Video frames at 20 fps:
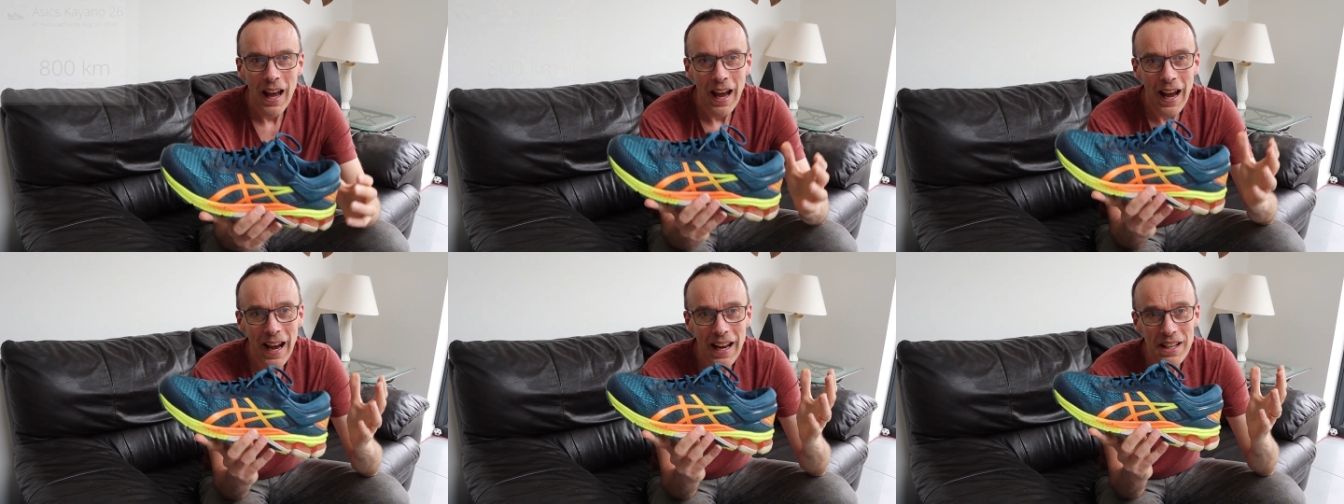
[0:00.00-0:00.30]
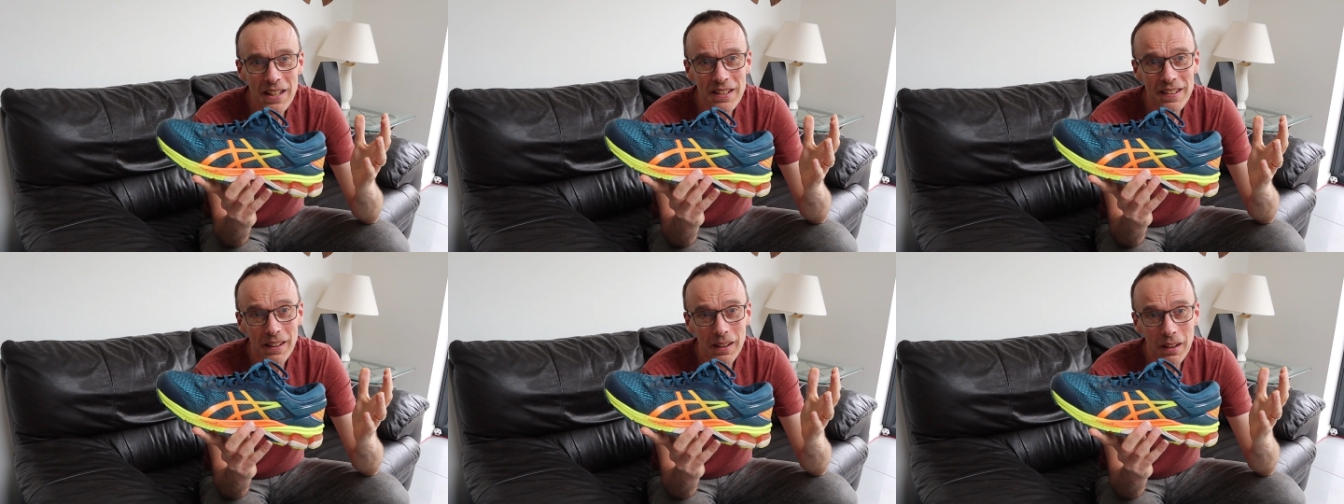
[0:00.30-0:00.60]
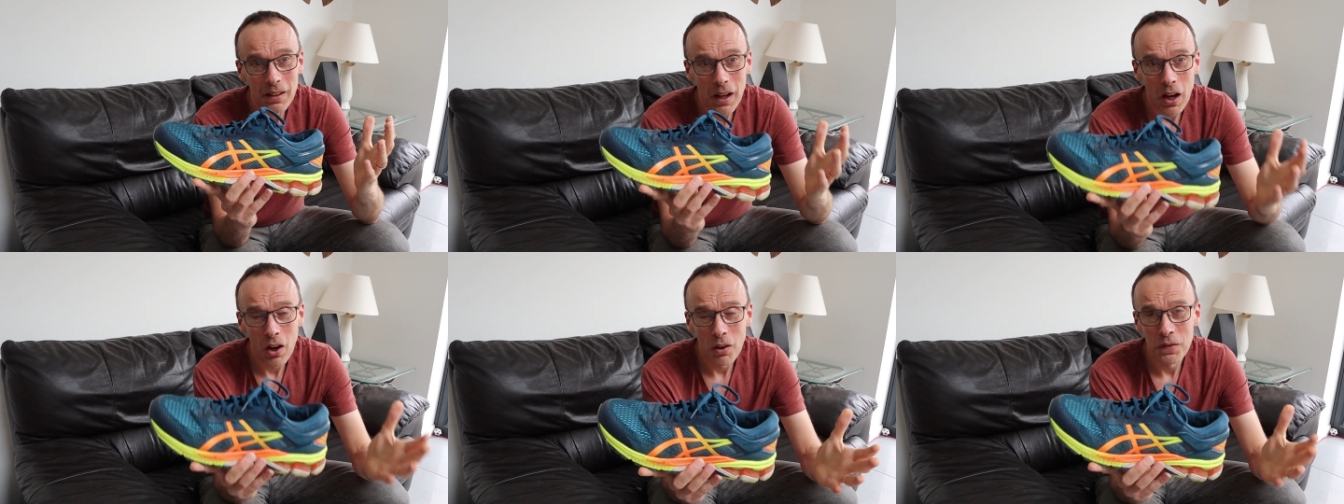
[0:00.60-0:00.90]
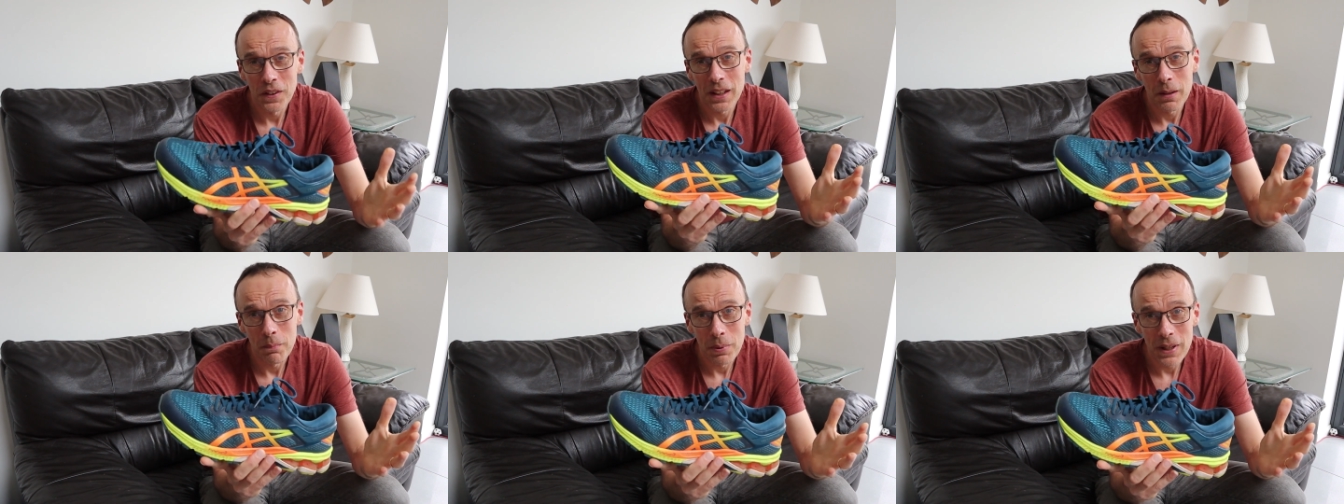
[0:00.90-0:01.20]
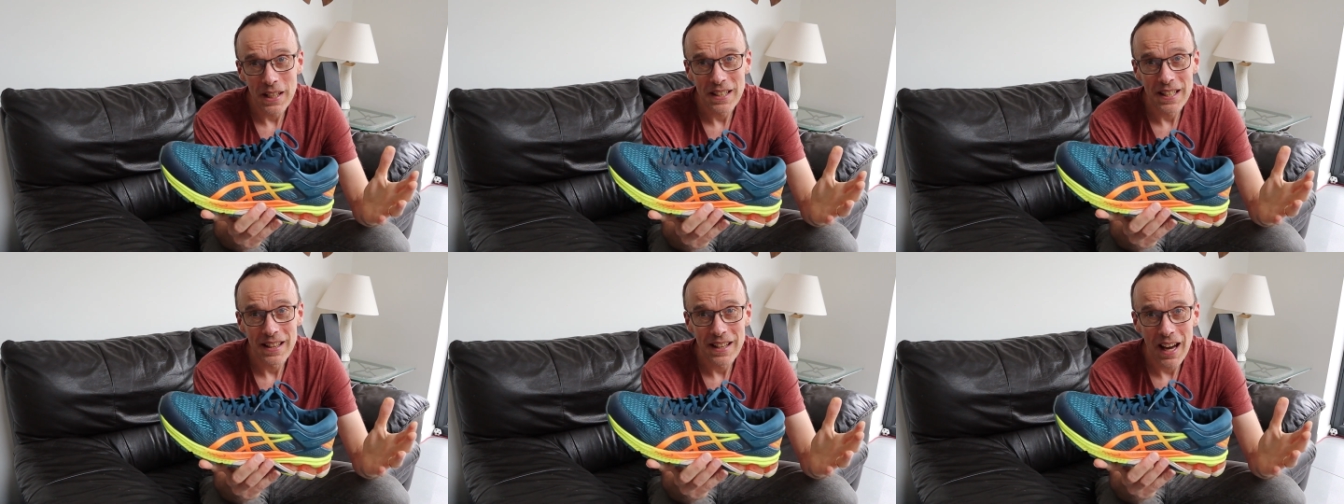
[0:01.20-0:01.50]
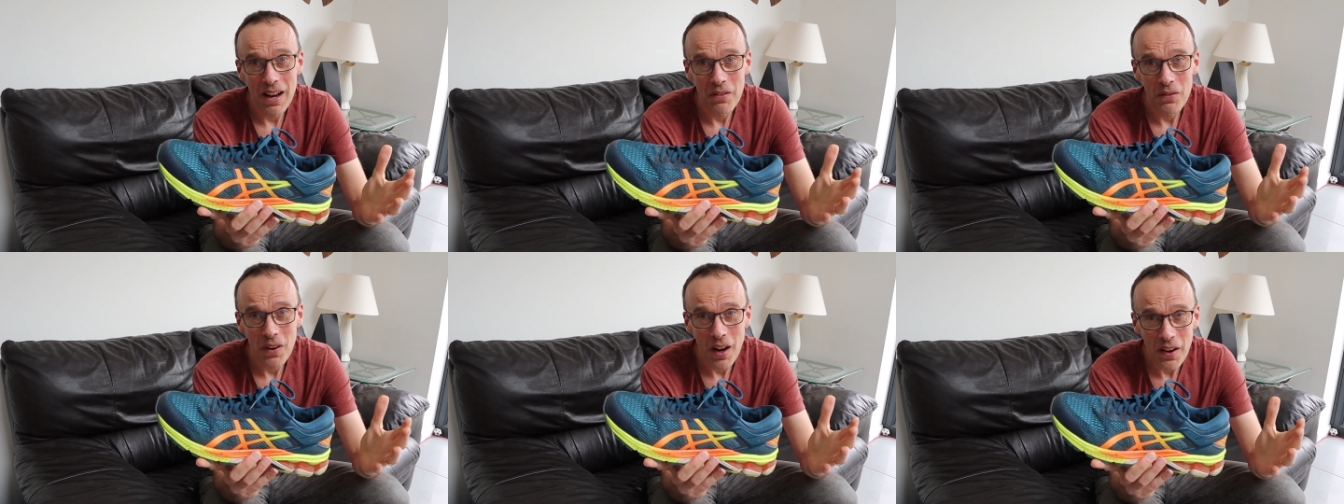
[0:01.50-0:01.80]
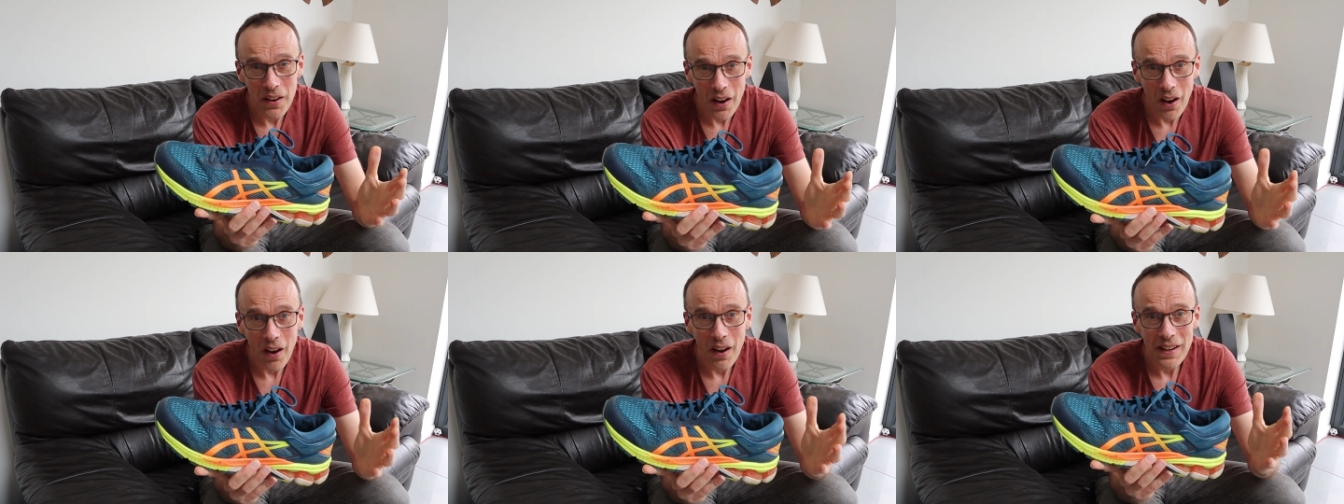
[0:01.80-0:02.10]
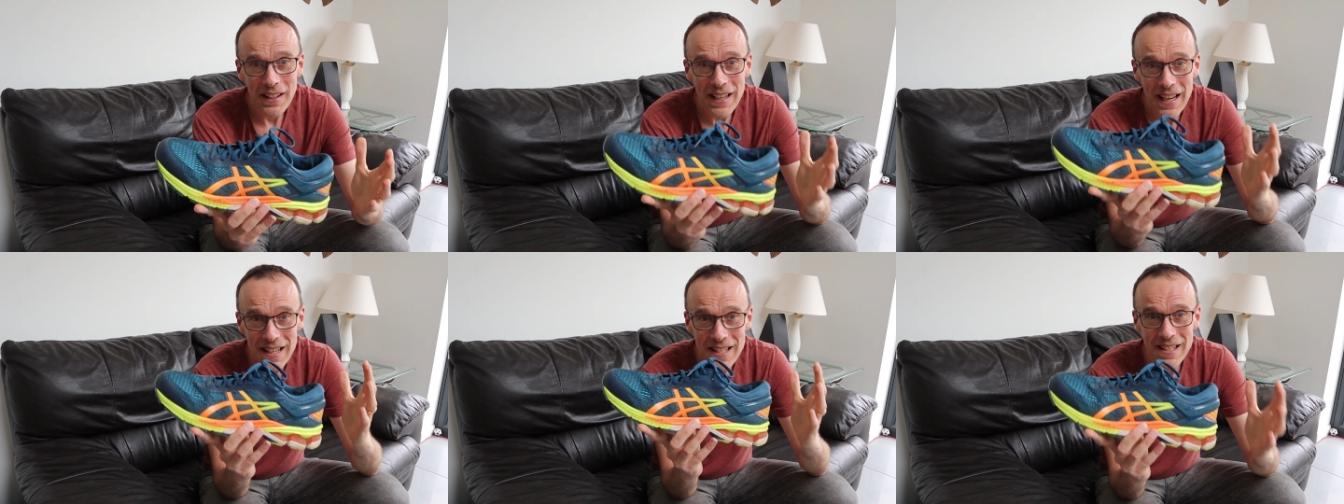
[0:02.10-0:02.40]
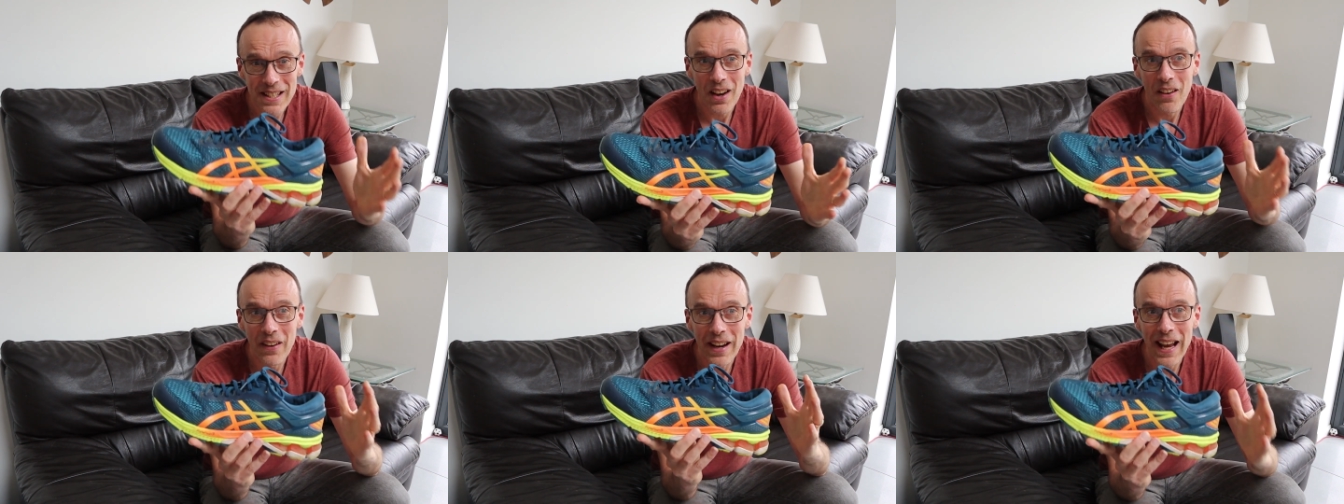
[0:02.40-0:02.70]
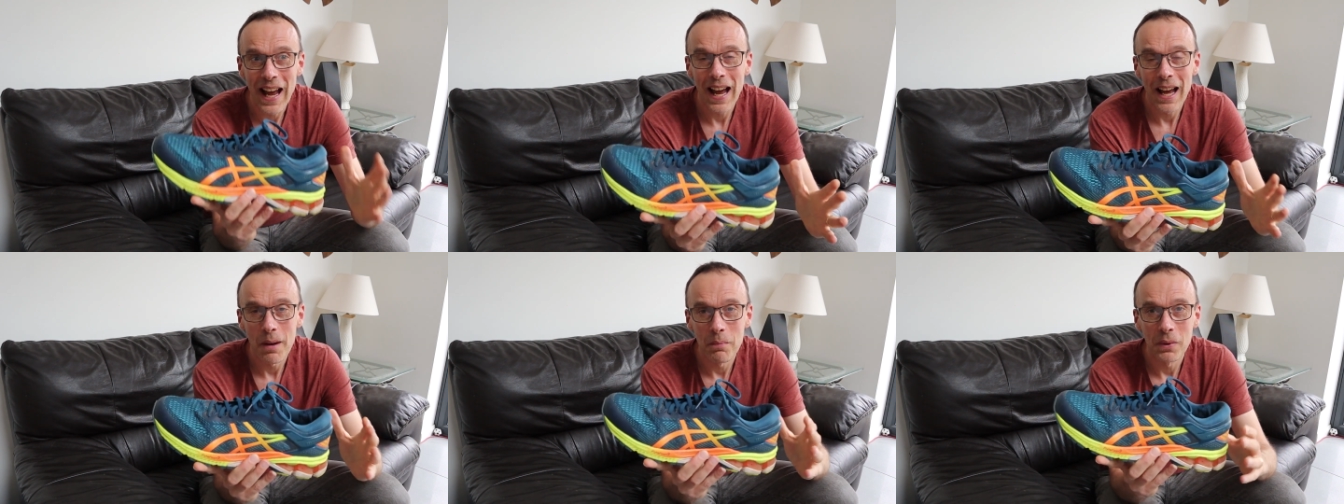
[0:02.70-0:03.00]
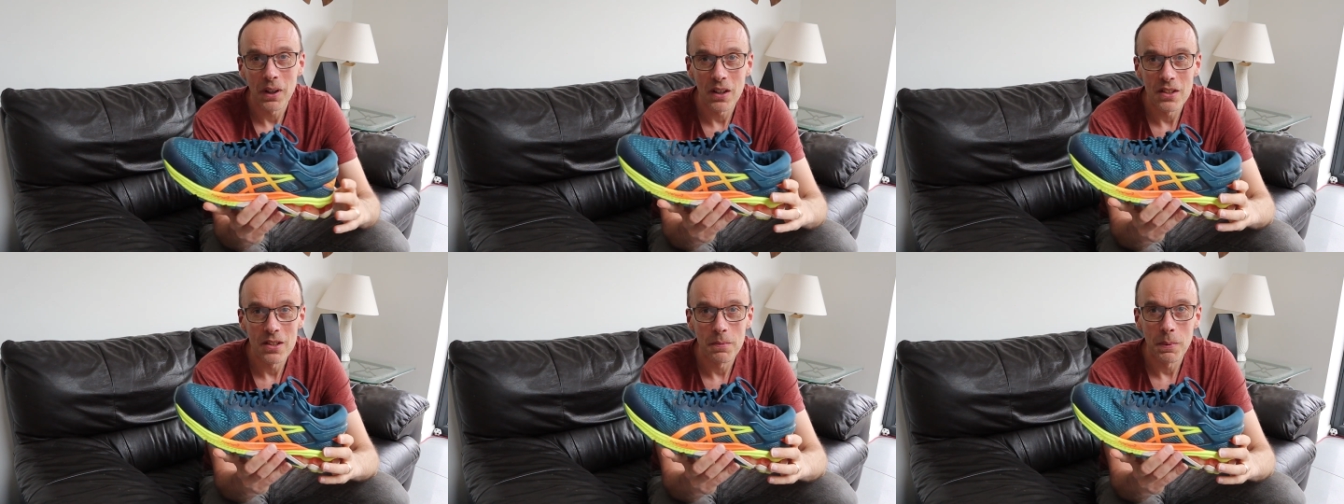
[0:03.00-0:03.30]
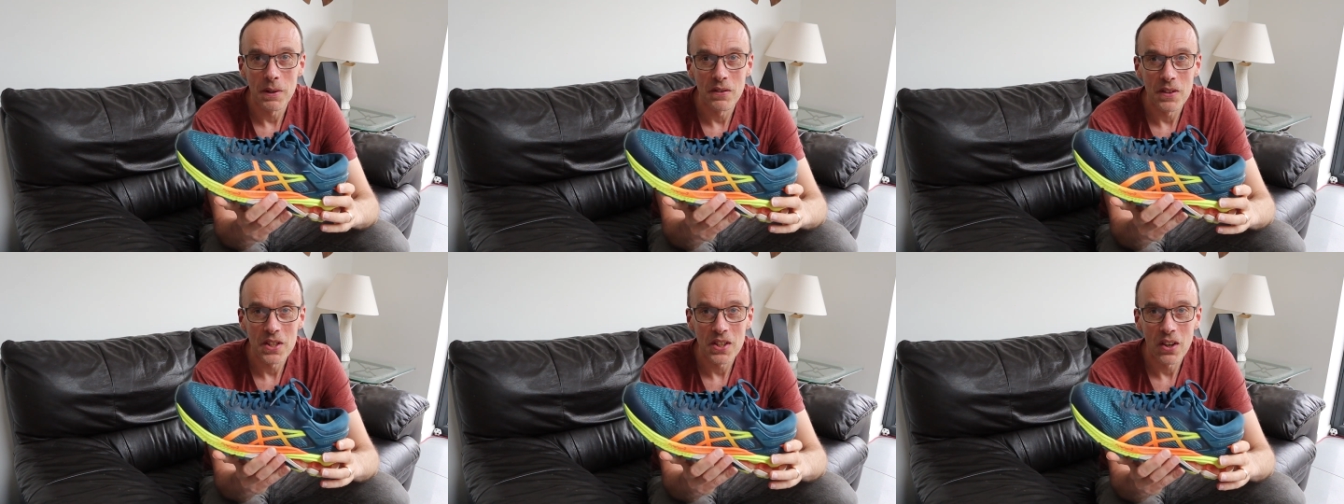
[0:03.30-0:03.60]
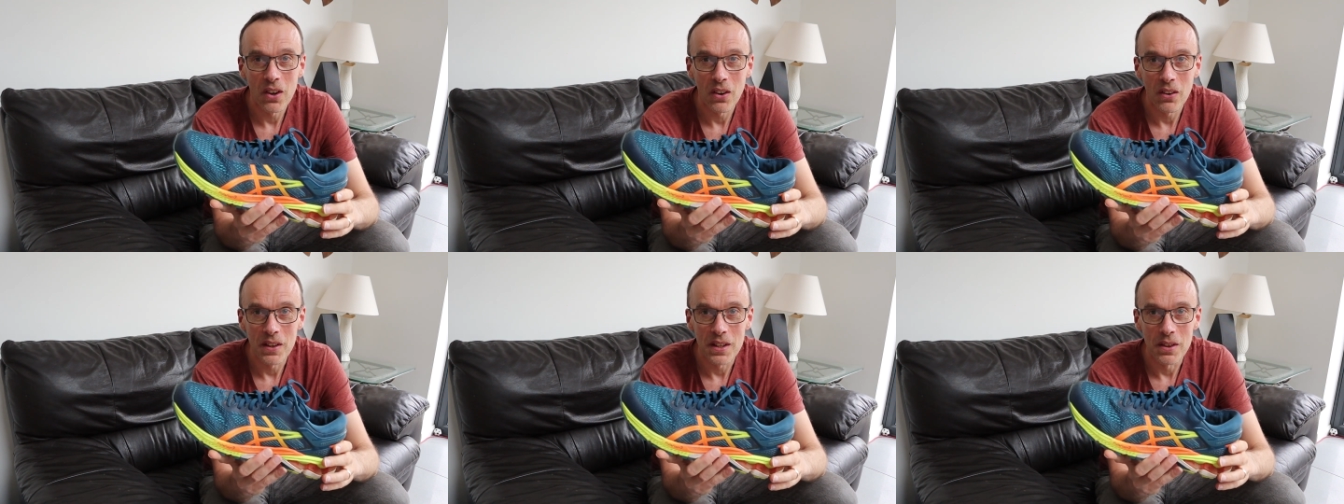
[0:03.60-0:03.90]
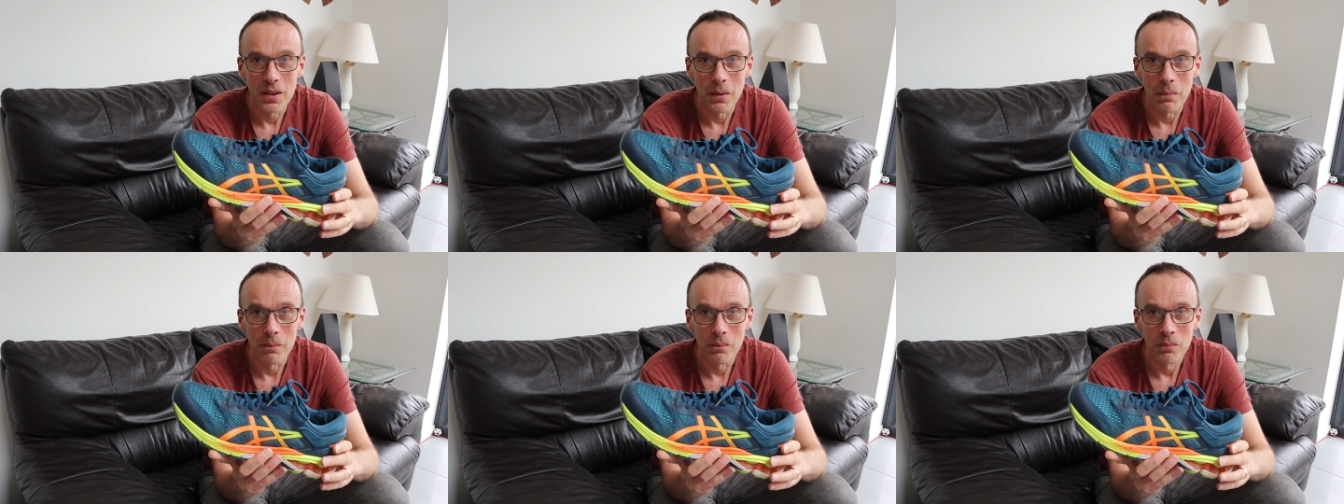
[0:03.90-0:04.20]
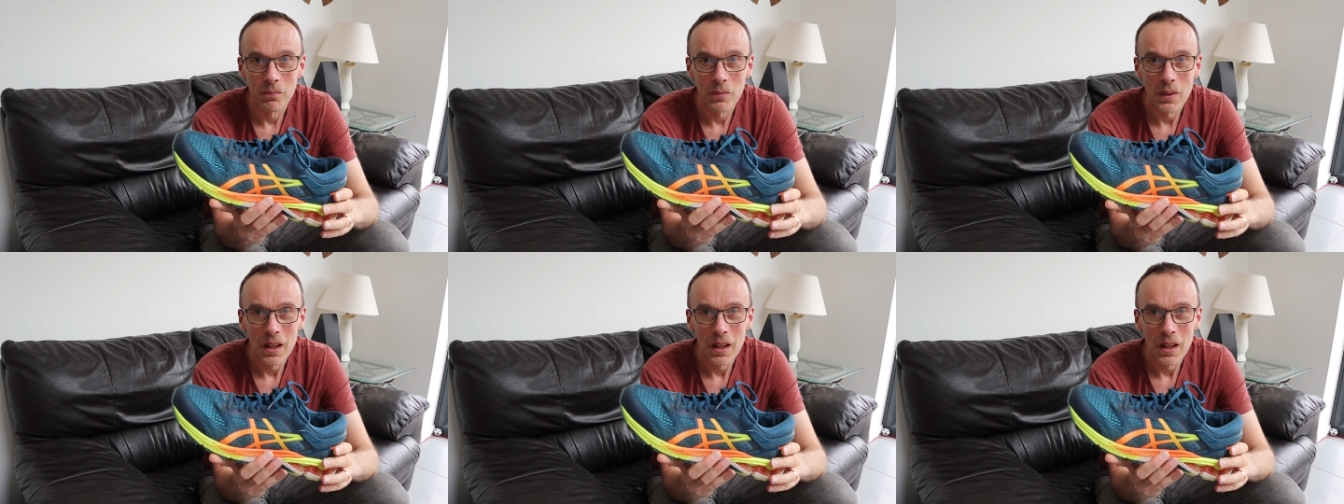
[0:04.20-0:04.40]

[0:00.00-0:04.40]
And after completing that run, yes, I am going to be retiring them.